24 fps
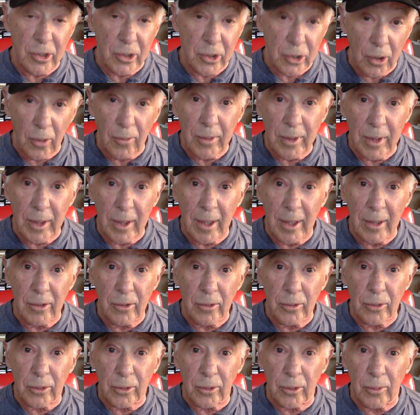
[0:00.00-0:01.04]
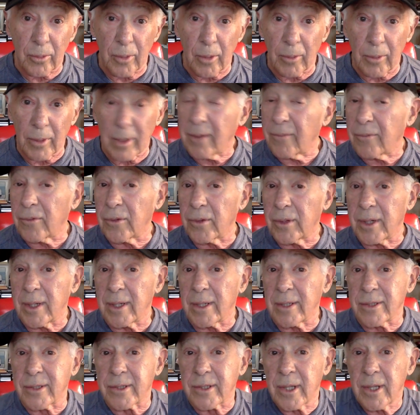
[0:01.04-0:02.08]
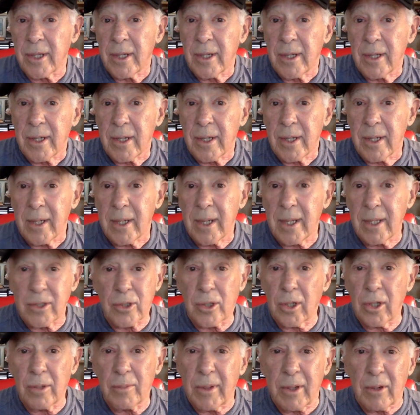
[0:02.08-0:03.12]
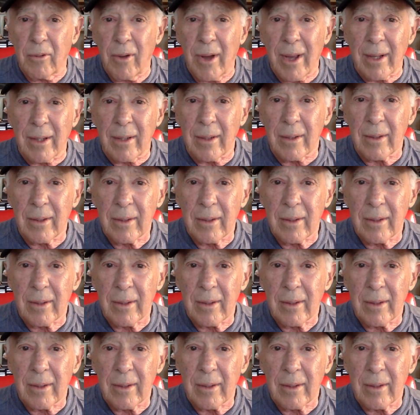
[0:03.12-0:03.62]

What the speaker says: showing it on YouTube or whatever it is, it's going to be great.